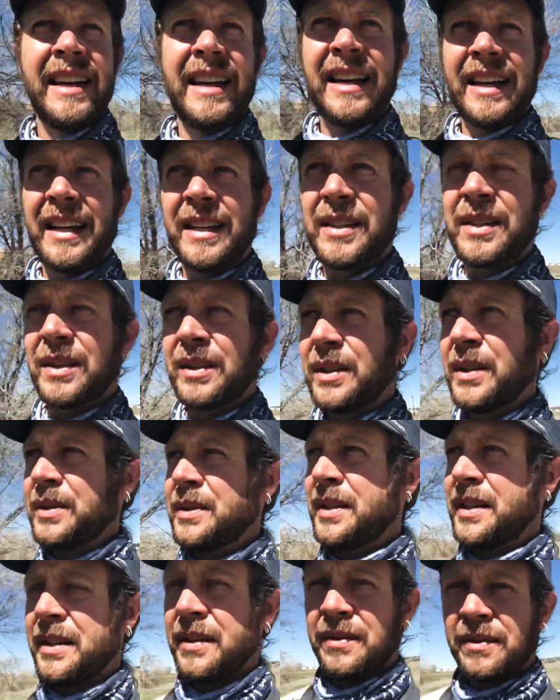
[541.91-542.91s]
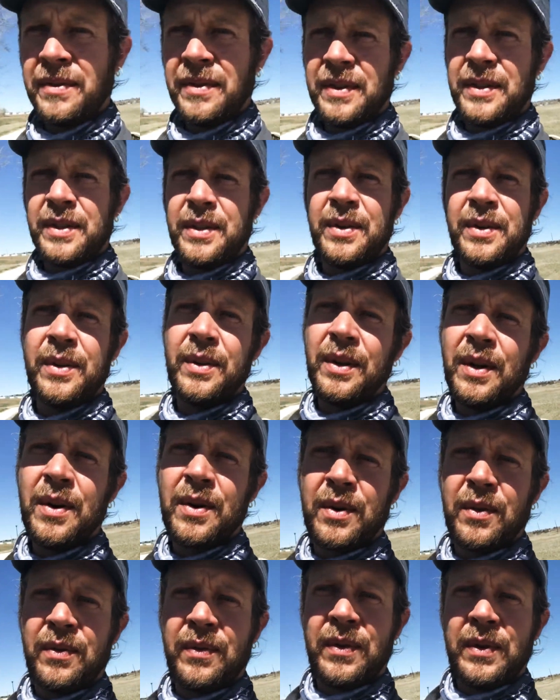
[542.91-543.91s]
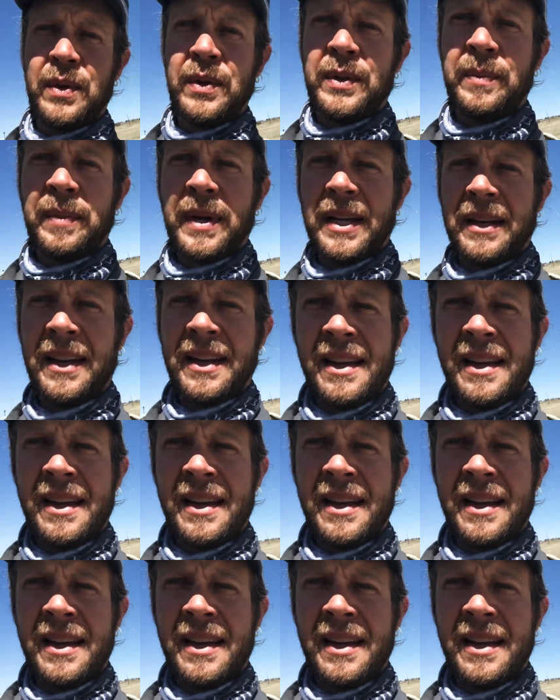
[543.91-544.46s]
exclusive to local foods, but